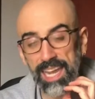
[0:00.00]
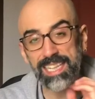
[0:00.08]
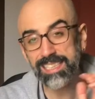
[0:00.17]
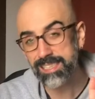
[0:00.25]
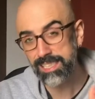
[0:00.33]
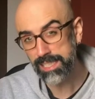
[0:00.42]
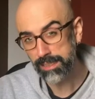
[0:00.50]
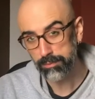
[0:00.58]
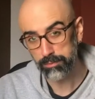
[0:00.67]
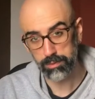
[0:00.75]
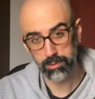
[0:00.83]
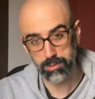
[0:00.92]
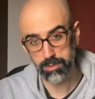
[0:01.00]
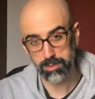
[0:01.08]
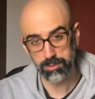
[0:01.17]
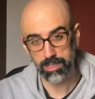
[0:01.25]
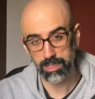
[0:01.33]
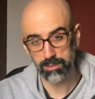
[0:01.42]
AD, for those of
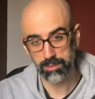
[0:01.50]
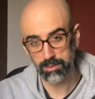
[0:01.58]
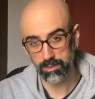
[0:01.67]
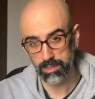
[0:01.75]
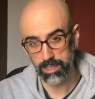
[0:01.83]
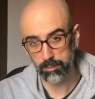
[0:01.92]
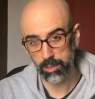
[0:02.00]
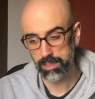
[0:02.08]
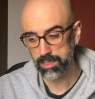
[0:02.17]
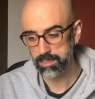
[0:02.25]
you that know that model.